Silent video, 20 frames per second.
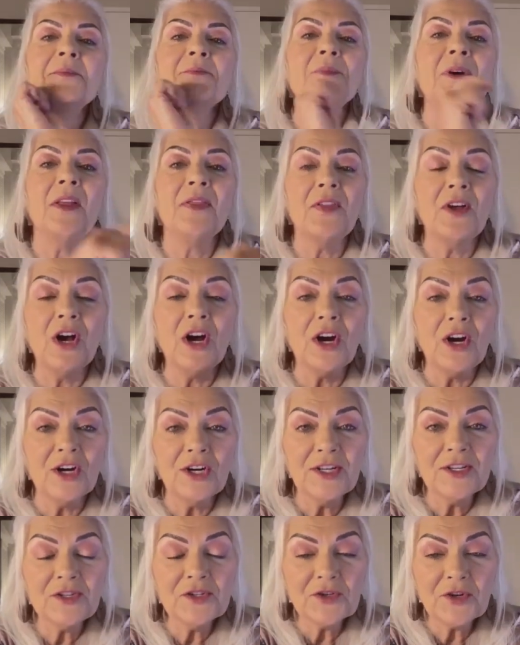But the
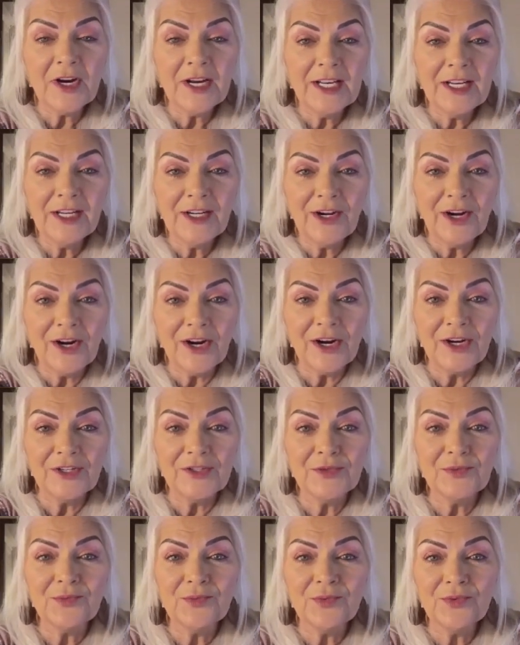artist trading
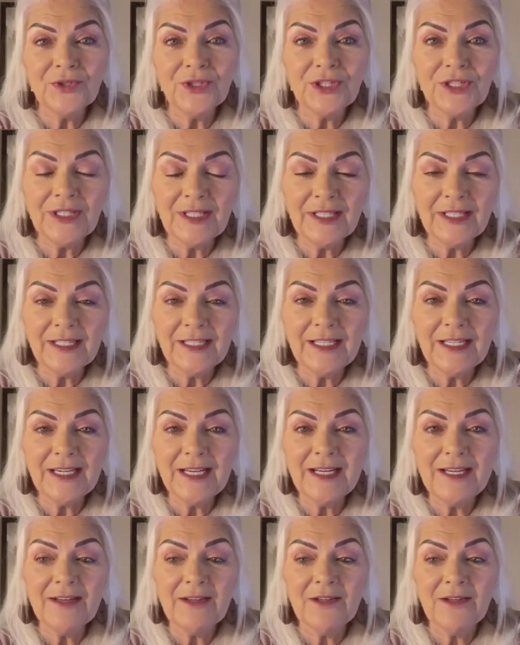cards
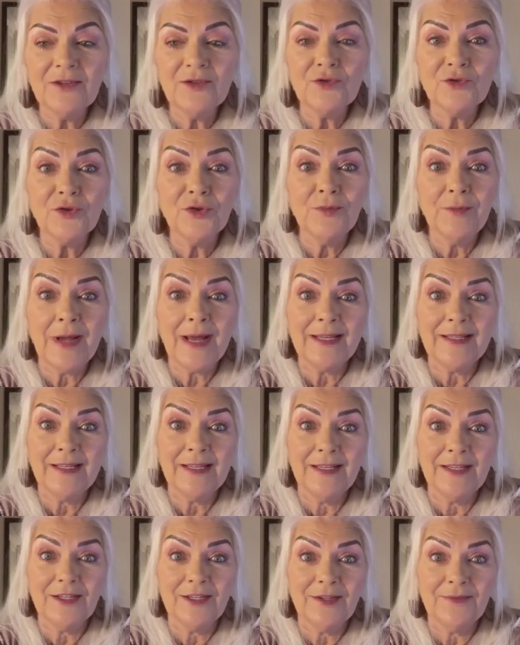really drew my
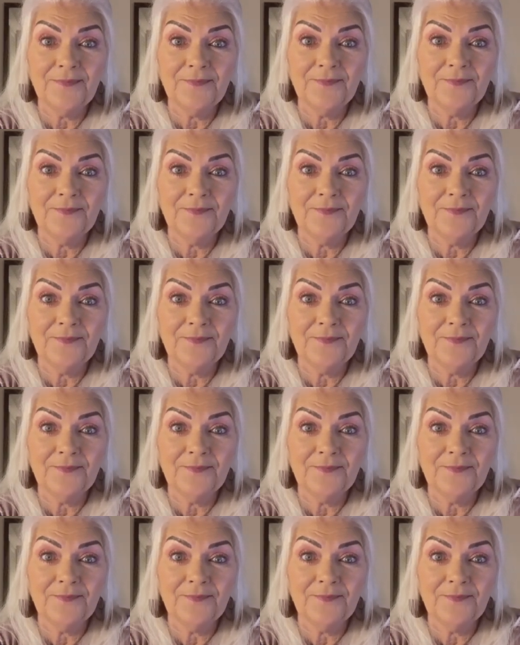attention.